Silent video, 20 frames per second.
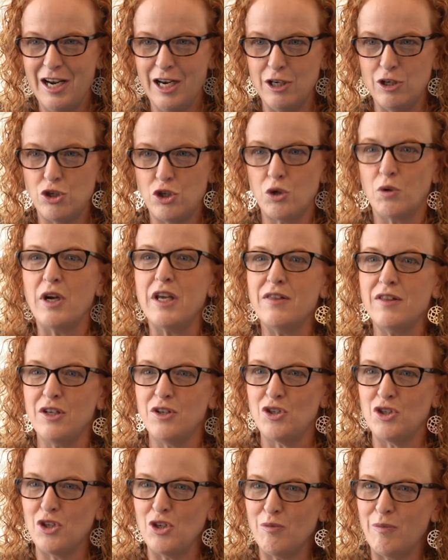and join
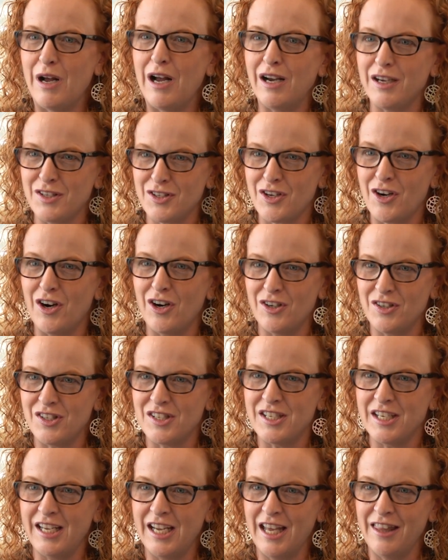these two box
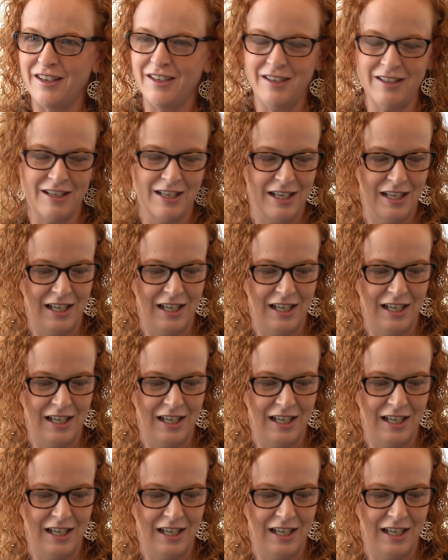cars together,